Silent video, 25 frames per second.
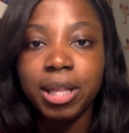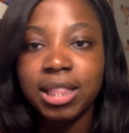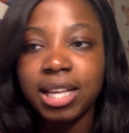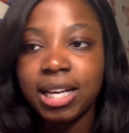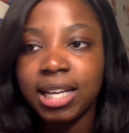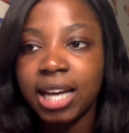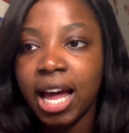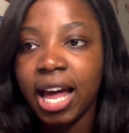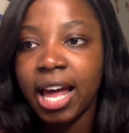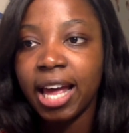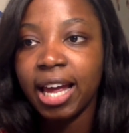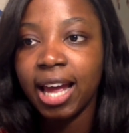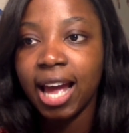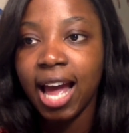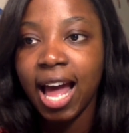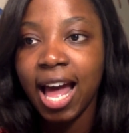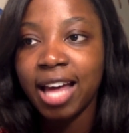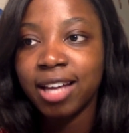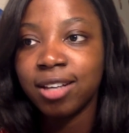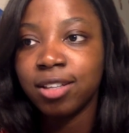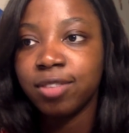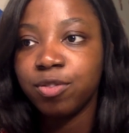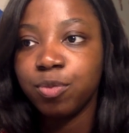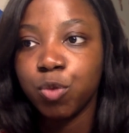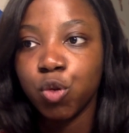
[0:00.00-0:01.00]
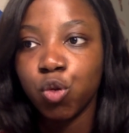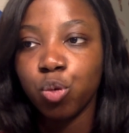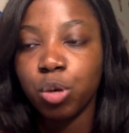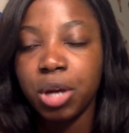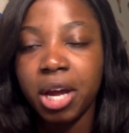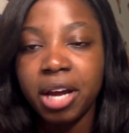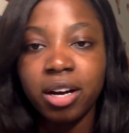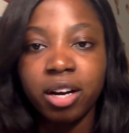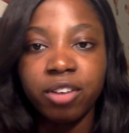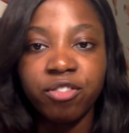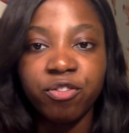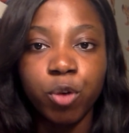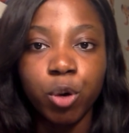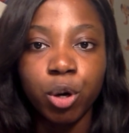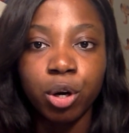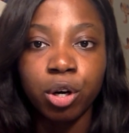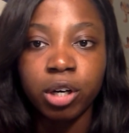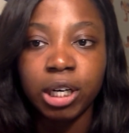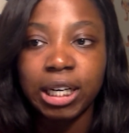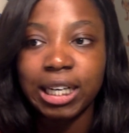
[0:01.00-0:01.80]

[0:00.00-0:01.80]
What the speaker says: that I had created for her.